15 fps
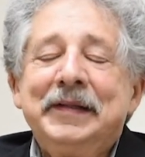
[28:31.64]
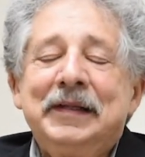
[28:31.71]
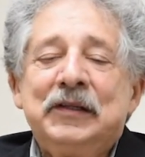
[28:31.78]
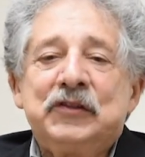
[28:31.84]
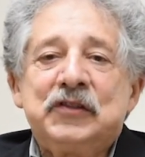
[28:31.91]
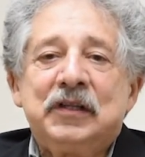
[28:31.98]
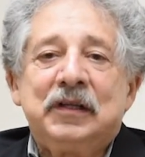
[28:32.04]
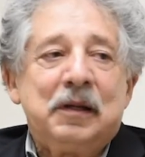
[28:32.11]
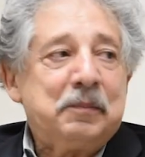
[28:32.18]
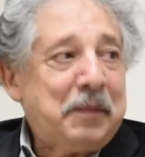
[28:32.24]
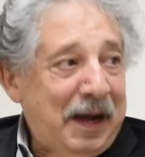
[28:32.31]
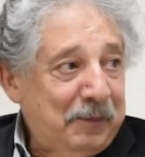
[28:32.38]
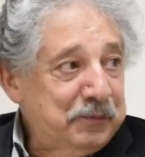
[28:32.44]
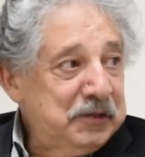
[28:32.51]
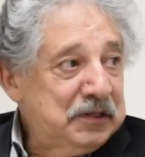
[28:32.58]
It's in a
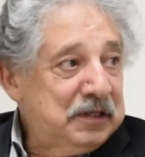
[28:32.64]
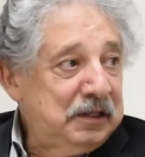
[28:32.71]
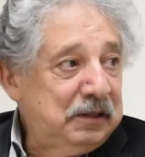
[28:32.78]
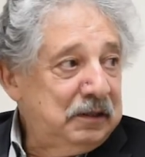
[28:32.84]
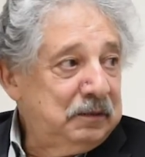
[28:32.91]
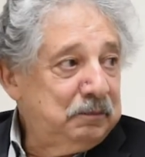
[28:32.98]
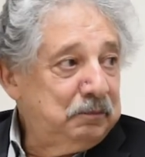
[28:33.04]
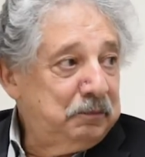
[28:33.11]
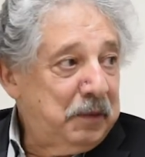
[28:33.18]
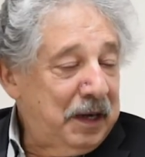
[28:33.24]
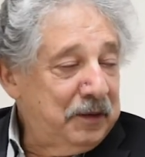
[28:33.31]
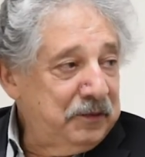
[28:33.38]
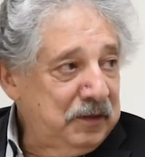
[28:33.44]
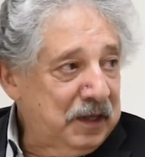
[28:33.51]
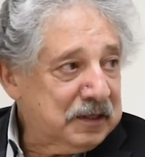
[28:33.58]
poppy seed
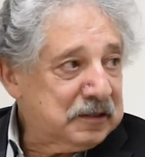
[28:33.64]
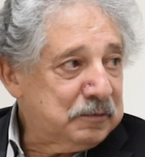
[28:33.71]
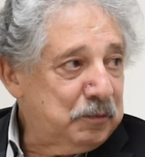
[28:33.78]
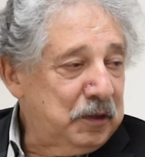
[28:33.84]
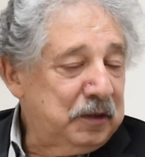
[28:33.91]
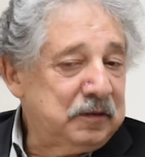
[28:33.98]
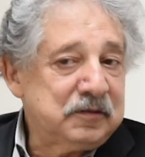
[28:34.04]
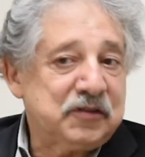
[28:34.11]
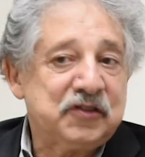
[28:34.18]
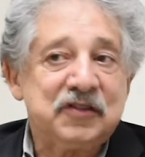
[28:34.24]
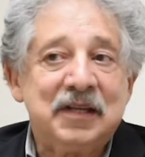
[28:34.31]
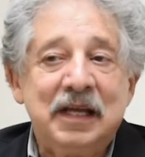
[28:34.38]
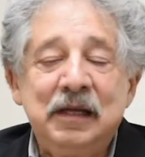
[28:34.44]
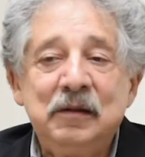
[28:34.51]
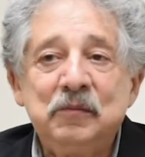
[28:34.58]
bun that's been
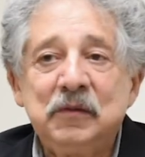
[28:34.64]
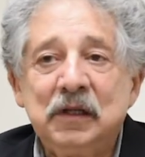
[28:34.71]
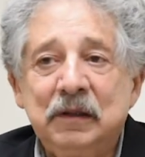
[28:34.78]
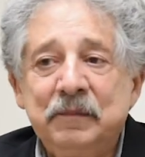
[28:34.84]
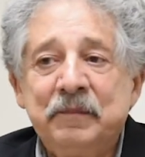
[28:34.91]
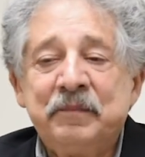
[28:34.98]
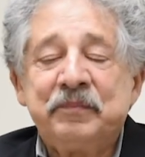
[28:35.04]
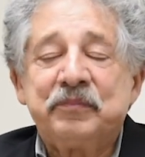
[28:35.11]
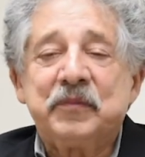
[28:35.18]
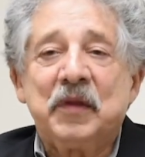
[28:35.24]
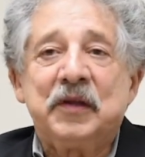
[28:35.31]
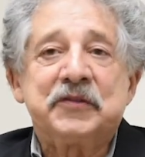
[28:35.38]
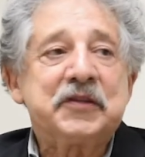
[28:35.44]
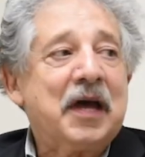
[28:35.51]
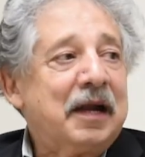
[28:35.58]
steamed.
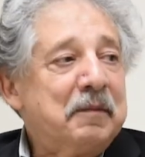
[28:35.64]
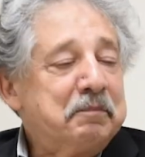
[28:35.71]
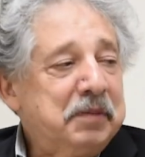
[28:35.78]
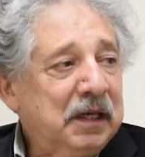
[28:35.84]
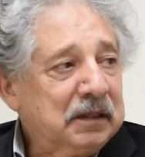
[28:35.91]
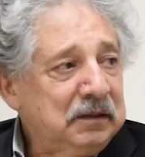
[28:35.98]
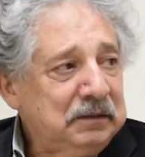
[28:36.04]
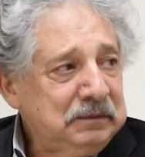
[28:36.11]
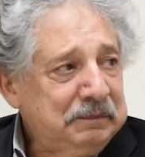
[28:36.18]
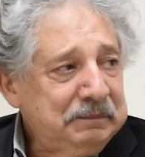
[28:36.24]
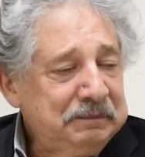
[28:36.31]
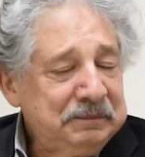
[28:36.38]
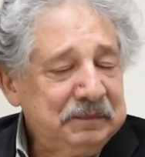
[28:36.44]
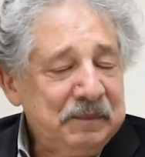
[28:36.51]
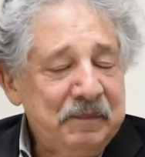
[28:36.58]
It's got a pickle.
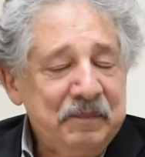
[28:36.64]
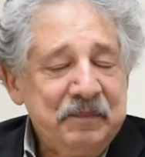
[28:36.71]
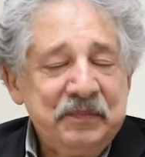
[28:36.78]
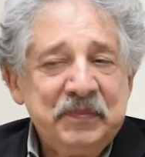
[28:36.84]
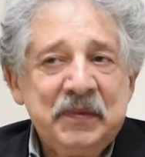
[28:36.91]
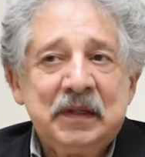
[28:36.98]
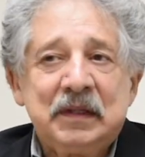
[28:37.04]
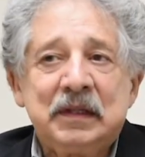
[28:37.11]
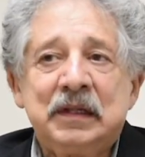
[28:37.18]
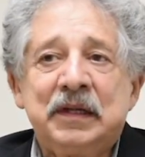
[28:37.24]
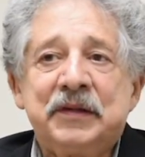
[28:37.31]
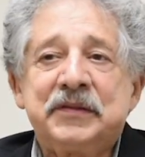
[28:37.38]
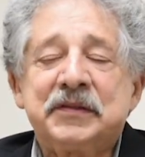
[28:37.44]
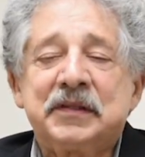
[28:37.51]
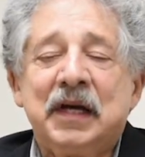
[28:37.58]

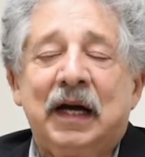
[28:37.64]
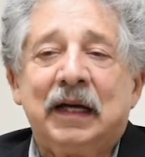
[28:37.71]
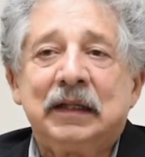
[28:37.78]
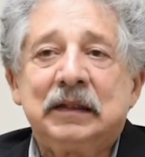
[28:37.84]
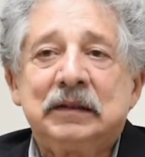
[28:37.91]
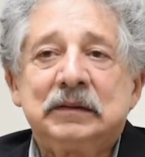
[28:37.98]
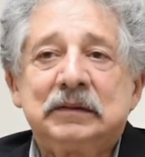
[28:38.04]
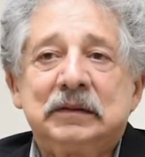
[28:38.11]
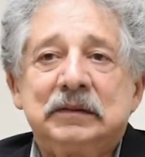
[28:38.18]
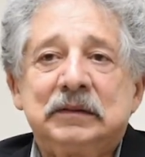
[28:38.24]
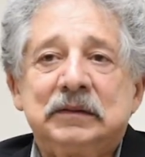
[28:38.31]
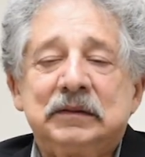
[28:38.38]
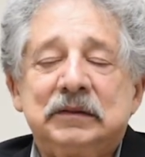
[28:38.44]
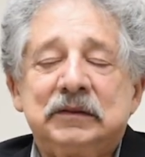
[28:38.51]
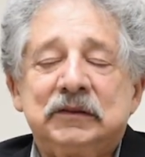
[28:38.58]
It's got
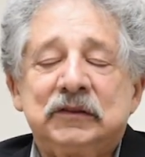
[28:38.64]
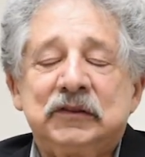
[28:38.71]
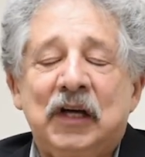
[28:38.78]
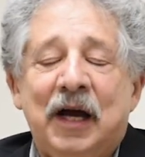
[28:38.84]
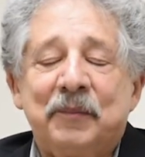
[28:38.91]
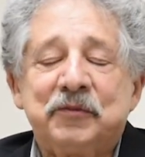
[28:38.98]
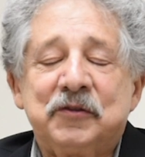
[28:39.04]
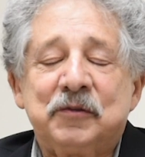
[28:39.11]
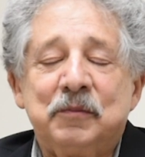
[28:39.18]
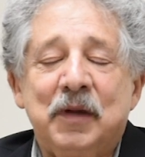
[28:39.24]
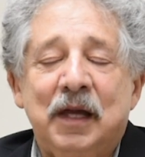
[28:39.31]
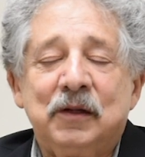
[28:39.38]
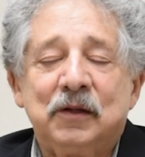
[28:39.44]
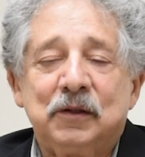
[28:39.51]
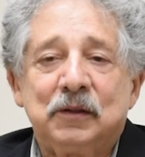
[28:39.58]
chopped
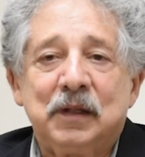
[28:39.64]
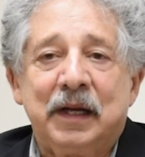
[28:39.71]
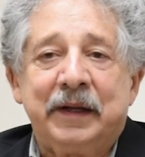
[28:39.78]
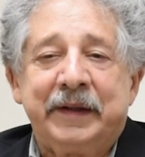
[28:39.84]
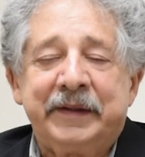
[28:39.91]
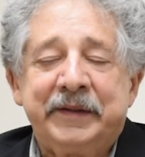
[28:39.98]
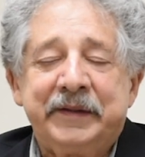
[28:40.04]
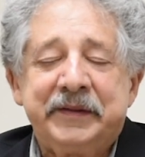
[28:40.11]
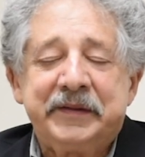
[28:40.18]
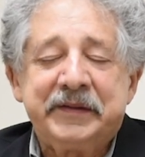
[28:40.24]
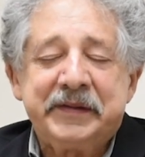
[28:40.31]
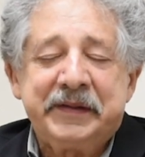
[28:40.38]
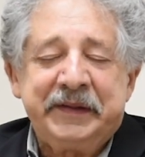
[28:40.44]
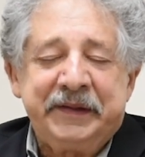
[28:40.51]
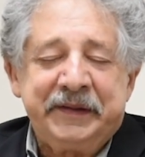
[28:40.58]
tomato and
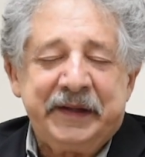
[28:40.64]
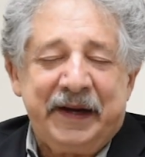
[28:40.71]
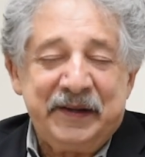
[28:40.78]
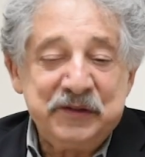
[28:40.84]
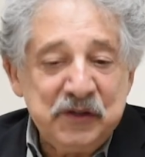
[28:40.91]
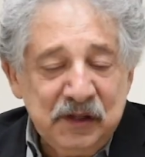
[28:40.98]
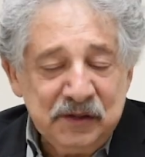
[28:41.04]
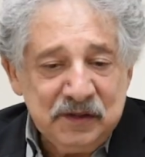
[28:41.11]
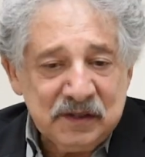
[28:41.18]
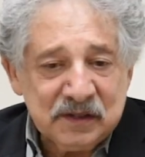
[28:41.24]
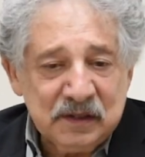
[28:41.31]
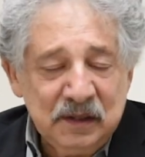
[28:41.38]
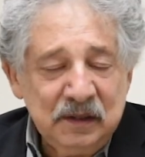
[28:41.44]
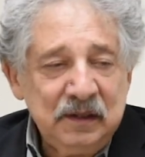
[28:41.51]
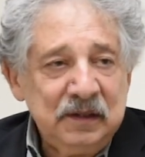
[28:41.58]
onions,
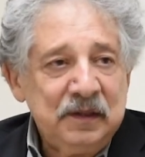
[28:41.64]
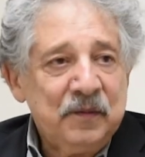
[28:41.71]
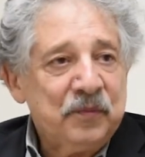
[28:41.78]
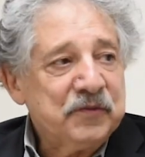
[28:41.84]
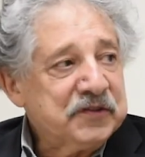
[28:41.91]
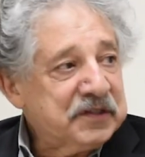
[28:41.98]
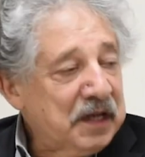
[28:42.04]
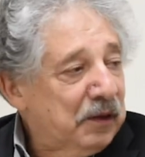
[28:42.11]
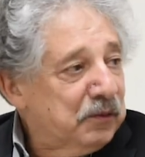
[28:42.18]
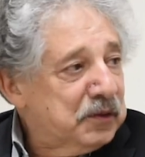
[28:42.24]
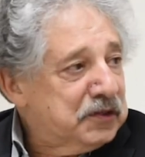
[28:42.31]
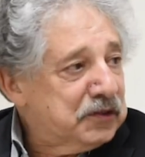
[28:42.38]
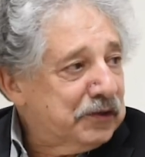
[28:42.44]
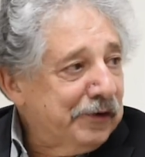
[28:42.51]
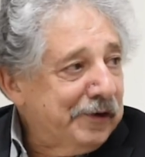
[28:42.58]
celery
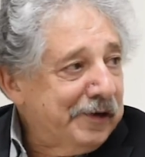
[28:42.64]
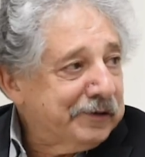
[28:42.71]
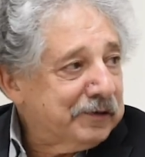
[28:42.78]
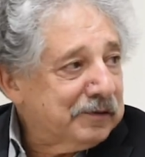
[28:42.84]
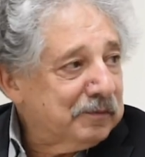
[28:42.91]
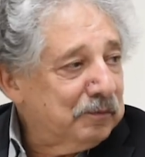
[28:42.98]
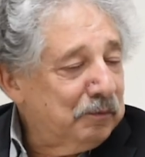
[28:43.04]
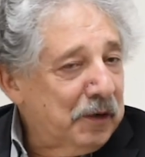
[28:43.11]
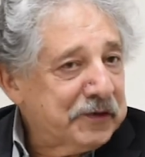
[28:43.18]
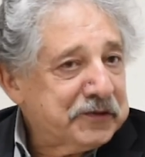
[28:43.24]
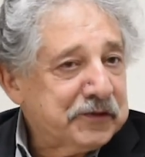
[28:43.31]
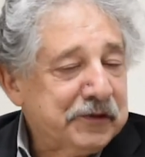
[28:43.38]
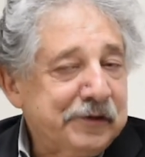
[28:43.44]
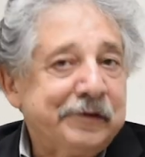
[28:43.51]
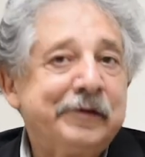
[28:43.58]
salt,
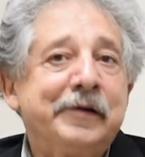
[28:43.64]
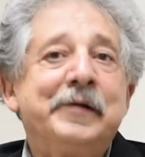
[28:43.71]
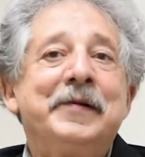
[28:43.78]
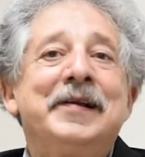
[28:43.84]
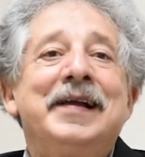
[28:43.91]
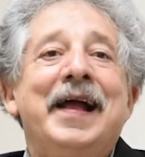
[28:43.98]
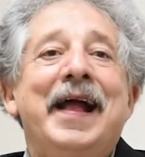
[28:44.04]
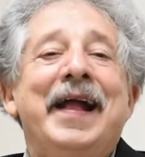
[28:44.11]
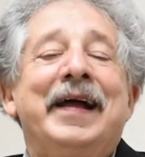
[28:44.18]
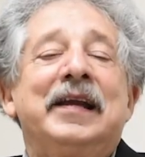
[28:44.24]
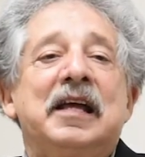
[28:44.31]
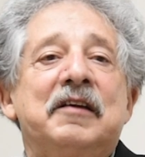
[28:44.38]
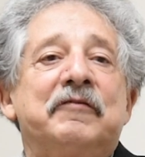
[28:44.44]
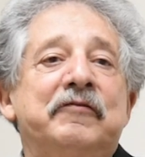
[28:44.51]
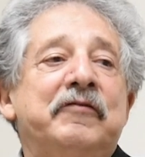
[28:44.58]
mustard, and
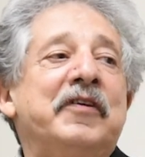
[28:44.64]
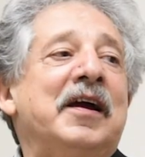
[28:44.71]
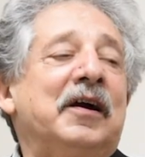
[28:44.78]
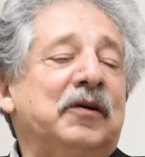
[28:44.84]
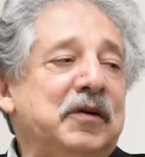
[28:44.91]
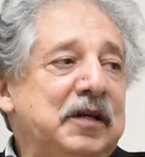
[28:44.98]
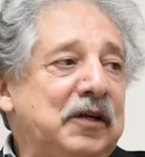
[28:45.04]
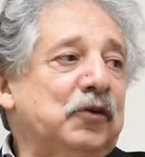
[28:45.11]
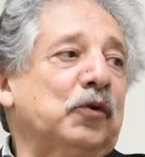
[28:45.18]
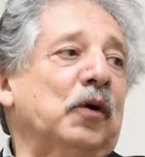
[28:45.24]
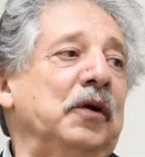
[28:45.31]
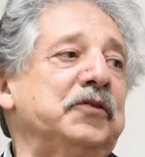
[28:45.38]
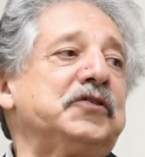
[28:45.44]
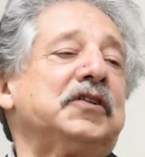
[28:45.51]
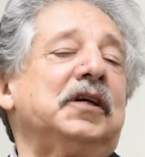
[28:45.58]
a very
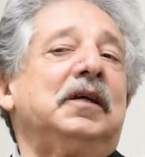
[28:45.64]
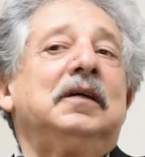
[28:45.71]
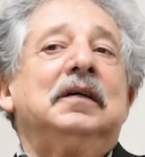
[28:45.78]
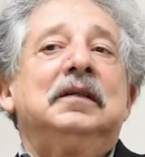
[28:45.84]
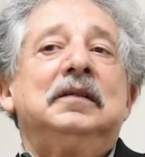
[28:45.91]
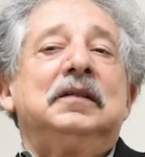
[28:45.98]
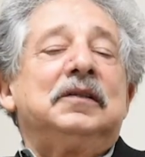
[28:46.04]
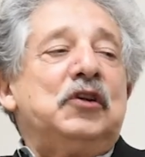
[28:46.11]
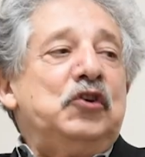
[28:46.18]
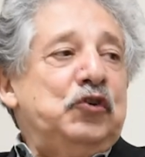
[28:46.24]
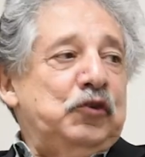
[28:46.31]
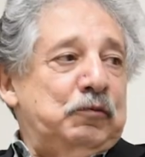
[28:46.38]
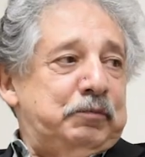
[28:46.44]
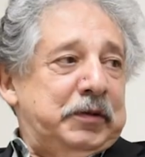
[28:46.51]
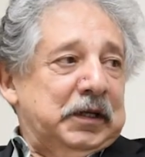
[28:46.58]
crunchy
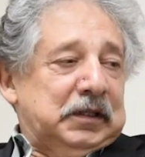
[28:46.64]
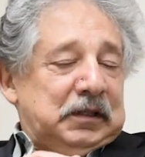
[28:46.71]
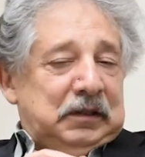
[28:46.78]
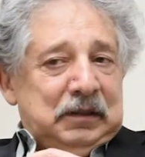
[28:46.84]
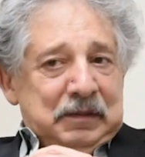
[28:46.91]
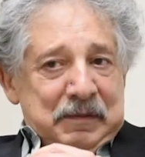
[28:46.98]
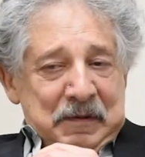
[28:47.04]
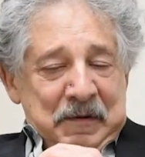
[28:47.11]
new pickle.